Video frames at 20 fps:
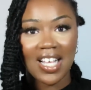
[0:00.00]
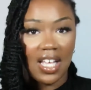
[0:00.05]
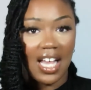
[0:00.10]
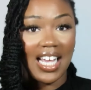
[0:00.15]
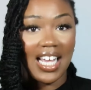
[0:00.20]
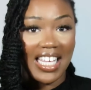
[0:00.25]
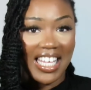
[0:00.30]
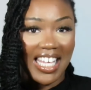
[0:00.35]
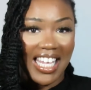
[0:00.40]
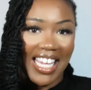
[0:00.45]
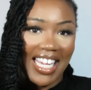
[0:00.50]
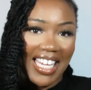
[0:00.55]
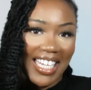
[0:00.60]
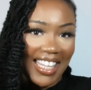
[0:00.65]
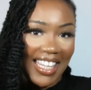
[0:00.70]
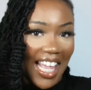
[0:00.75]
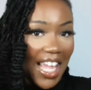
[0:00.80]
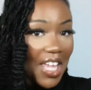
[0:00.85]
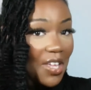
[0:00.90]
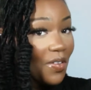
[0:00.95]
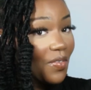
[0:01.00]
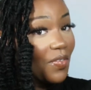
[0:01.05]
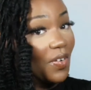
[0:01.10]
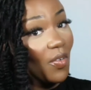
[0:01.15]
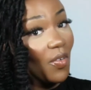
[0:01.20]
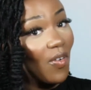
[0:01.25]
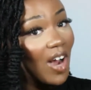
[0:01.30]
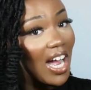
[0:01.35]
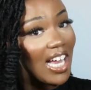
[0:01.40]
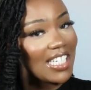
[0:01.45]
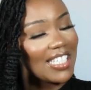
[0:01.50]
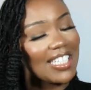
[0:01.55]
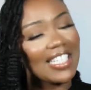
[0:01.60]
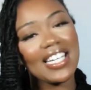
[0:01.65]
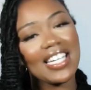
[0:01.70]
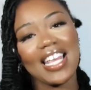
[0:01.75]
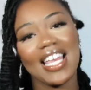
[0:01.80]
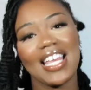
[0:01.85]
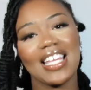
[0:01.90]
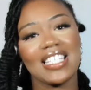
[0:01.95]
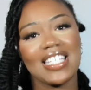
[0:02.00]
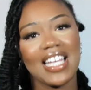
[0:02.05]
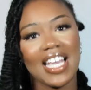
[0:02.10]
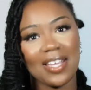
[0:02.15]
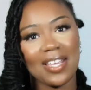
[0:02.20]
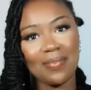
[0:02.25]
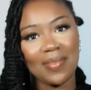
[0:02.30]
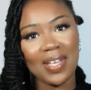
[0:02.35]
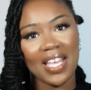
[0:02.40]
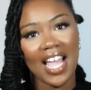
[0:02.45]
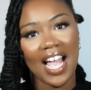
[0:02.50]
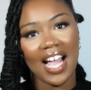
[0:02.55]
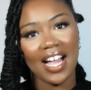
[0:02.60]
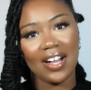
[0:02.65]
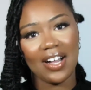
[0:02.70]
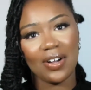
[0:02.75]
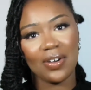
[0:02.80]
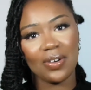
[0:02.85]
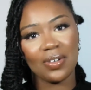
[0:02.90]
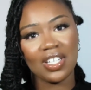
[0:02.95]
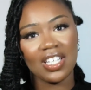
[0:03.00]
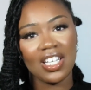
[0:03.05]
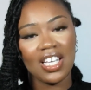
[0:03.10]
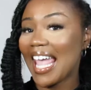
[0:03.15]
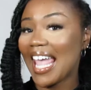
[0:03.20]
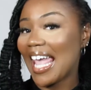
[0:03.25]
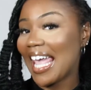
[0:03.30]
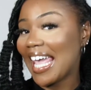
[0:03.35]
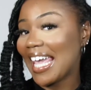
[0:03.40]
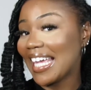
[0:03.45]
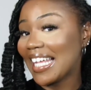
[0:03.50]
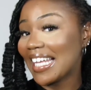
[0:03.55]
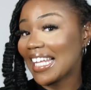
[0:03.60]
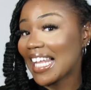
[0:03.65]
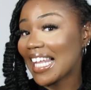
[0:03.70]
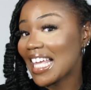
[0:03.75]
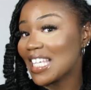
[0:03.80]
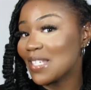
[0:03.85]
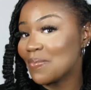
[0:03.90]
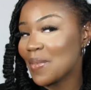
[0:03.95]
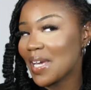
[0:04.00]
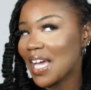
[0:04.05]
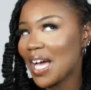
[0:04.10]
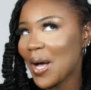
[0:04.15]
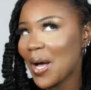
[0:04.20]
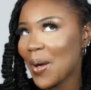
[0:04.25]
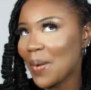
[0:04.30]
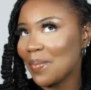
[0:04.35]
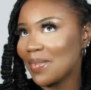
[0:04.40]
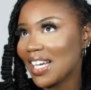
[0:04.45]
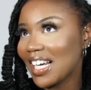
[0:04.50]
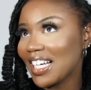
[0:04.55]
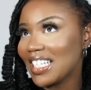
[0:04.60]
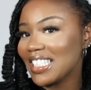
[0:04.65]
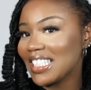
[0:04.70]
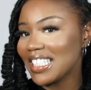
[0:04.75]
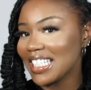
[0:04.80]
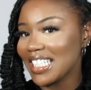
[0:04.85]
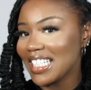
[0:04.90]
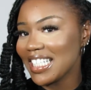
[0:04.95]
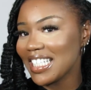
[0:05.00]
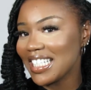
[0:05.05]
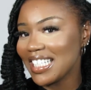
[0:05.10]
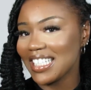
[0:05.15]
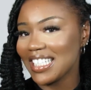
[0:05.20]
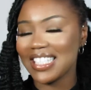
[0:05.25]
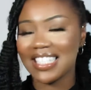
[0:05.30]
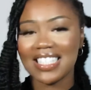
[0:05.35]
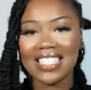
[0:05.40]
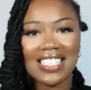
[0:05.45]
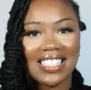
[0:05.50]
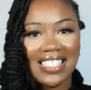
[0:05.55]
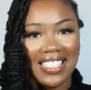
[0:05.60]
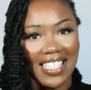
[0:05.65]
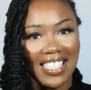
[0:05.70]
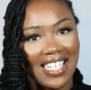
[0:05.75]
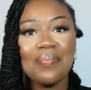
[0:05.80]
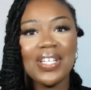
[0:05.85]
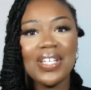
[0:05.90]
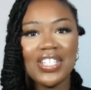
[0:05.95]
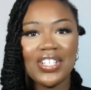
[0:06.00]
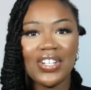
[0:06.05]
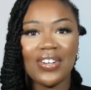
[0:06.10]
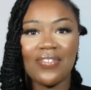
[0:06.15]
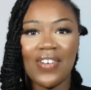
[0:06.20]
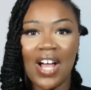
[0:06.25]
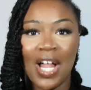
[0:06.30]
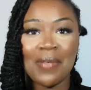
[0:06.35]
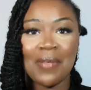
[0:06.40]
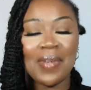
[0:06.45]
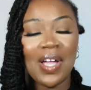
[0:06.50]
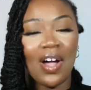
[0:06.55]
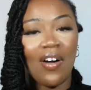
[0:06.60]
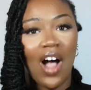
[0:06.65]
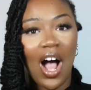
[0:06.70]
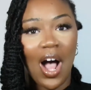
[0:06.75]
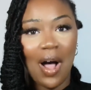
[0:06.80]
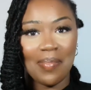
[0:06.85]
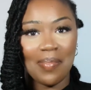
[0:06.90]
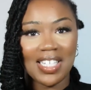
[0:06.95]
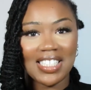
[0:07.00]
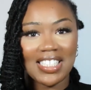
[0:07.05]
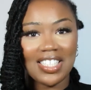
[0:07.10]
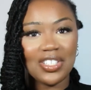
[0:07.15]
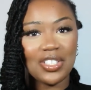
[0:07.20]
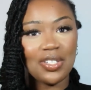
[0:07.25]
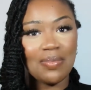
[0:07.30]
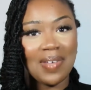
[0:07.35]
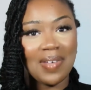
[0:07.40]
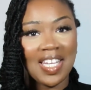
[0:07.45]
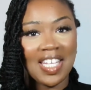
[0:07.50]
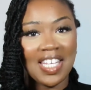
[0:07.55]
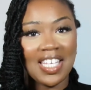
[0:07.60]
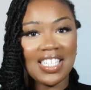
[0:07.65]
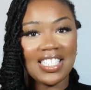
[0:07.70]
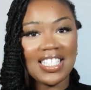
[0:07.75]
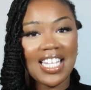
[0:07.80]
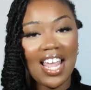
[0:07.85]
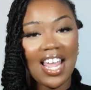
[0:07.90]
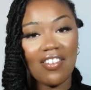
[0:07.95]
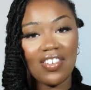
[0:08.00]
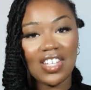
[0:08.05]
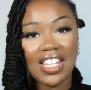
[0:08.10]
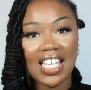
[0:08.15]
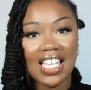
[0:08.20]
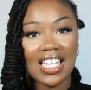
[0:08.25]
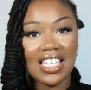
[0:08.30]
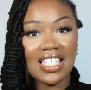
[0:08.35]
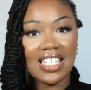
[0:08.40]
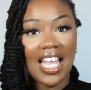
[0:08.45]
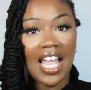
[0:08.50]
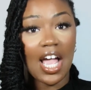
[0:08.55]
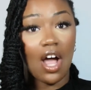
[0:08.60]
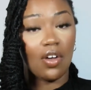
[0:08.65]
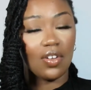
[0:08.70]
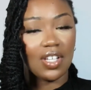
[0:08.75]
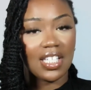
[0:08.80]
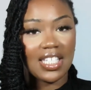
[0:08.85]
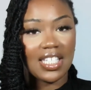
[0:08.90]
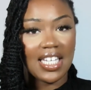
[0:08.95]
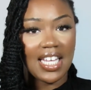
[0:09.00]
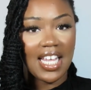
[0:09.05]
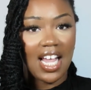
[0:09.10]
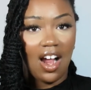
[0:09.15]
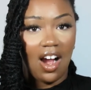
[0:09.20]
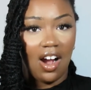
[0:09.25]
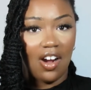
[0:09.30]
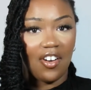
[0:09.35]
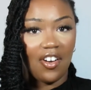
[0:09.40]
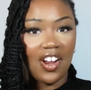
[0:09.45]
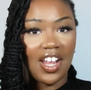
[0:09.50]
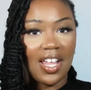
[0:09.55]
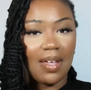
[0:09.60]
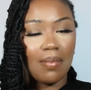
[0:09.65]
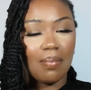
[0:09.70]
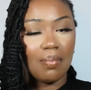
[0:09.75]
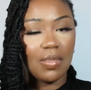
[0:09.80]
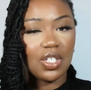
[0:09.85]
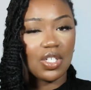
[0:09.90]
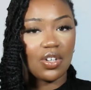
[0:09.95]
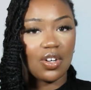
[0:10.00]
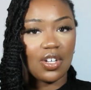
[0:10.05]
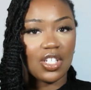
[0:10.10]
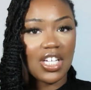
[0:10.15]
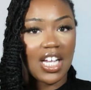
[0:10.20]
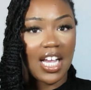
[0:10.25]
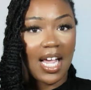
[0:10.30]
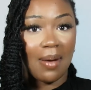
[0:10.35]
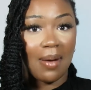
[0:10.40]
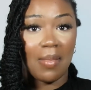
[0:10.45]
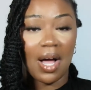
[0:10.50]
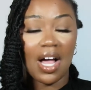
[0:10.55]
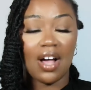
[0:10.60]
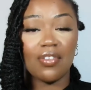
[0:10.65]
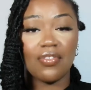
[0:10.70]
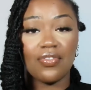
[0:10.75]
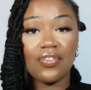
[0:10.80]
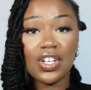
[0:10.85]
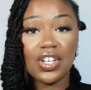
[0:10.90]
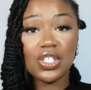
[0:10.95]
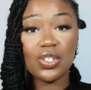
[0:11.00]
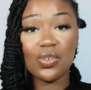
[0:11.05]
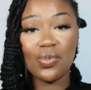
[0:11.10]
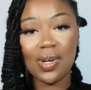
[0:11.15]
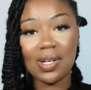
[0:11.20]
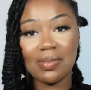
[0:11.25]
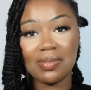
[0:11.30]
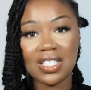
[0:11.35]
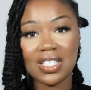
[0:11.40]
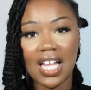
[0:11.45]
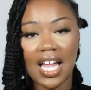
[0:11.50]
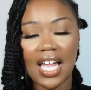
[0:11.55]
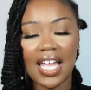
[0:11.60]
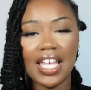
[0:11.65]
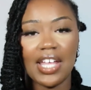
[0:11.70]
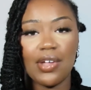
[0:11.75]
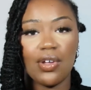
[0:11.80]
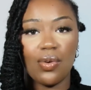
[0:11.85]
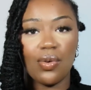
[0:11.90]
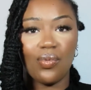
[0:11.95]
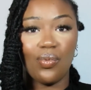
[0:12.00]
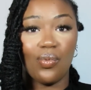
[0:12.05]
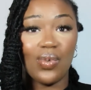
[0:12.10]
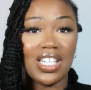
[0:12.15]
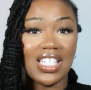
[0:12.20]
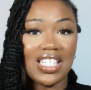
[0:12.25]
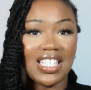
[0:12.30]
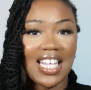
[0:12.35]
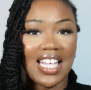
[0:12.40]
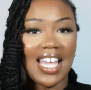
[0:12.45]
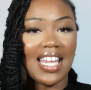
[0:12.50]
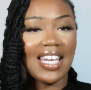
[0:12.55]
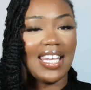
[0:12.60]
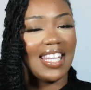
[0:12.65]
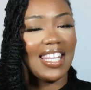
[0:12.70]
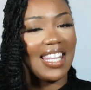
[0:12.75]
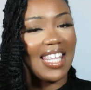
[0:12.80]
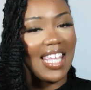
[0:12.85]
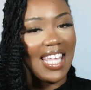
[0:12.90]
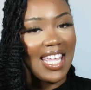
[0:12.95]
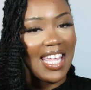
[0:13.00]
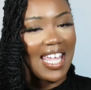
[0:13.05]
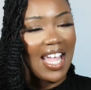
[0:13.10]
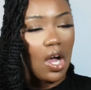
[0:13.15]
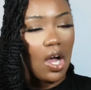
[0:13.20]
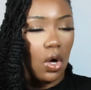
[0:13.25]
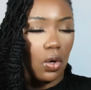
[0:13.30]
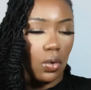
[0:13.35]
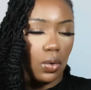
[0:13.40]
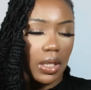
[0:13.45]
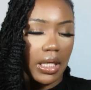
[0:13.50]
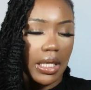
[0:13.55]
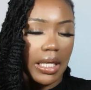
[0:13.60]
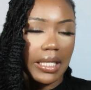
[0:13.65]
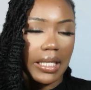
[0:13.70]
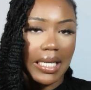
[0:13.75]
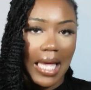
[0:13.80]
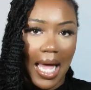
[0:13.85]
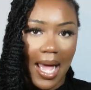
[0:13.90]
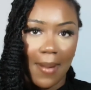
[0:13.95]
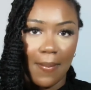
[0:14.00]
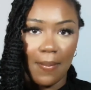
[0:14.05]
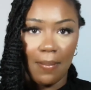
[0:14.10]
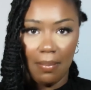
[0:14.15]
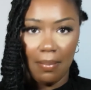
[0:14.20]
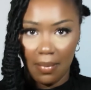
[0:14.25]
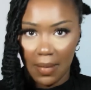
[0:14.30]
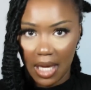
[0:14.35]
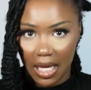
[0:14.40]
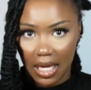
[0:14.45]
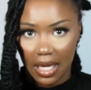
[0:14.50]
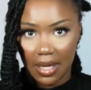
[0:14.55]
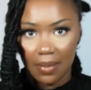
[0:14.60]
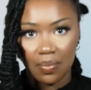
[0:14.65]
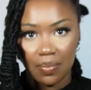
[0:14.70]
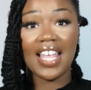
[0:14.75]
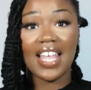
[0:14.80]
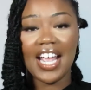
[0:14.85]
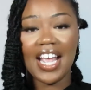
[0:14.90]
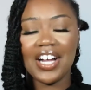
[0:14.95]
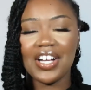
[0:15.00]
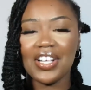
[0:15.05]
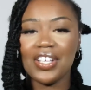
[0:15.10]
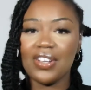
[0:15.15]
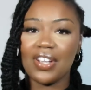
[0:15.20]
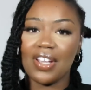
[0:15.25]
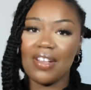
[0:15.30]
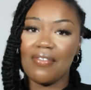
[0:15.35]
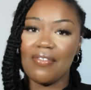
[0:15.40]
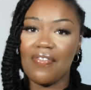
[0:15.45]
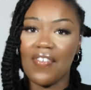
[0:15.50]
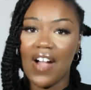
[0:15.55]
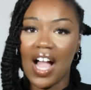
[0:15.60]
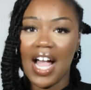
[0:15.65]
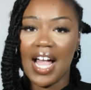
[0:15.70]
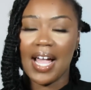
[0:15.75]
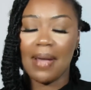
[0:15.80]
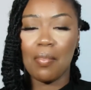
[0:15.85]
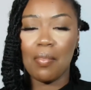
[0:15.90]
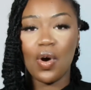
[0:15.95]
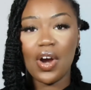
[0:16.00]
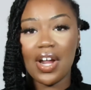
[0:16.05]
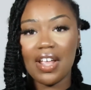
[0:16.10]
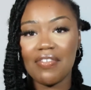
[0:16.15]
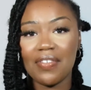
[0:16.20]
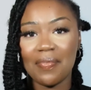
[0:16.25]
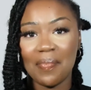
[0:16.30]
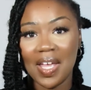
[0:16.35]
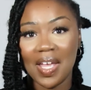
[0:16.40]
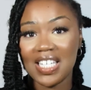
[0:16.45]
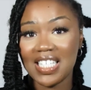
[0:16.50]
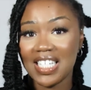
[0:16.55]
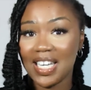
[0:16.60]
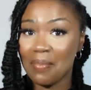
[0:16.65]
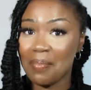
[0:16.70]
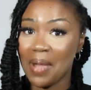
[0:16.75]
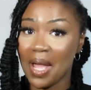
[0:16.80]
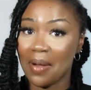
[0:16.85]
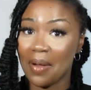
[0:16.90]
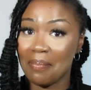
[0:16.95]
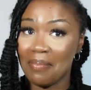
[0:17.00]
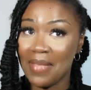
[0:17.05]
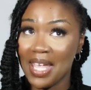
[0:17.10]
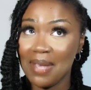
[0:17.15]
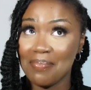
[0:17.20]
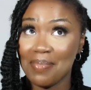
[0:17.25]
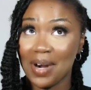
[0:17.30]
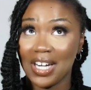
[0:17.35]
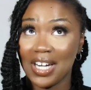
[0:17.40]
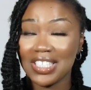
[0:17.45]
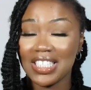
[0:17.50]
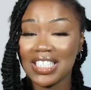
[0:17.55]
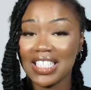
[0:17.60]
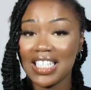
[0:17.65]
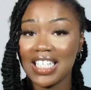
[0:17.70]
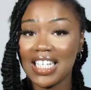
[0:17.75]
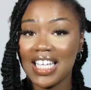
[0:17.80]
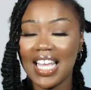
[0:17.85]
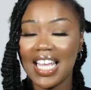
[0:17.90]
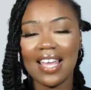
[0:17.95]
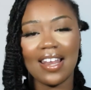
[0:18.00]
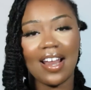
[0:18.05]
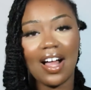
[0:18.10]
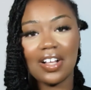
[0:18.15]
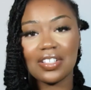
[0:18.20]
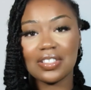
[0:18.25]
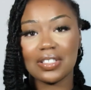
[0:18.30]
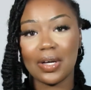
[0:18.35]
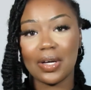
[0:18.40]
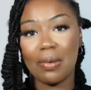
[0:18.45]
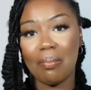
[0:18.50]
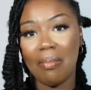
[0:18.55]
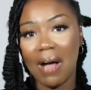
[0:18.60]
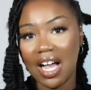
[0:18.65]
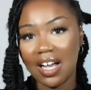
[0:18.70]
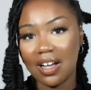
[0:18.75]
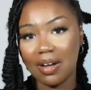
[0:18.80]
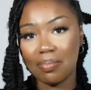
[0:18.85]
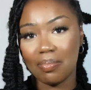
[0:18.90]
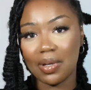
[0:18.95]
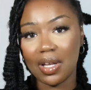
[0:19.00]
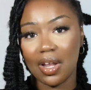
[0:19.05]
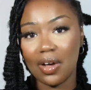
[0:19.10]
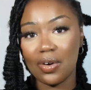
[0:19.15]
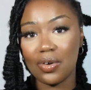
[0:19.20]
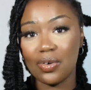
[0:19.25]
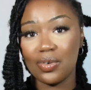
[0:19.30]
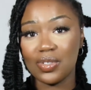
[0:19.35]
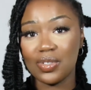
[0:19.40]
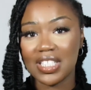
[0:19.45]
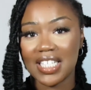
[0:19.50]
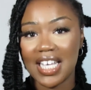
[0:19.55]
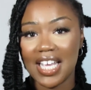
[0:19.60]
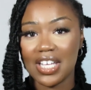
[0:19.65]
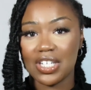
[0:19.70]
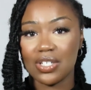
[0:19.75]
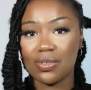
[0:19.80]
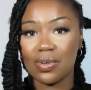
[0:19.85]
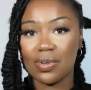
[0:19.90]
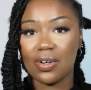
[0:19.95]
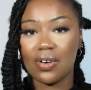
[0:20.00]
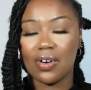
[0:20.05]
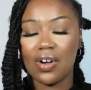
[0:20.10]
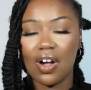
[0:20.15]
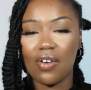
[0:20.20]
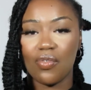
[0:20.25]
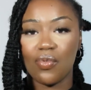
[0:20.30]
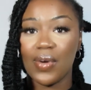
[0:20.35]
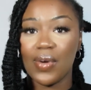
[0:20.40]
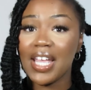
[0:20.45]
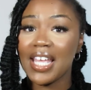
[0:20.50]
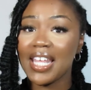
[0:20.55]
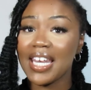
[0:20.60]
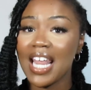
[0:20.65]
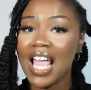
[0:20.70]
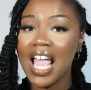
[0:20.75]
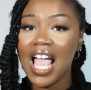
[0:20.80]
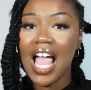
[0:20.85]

Again, thank you for watching and checking me out and let's become nurses. Be sure to follow me on all my social medias. Everything is at Only Tiari. Be sure to check out my official website, which is at theeonly.me. There you can find more information about me personally and also my upload schedule of when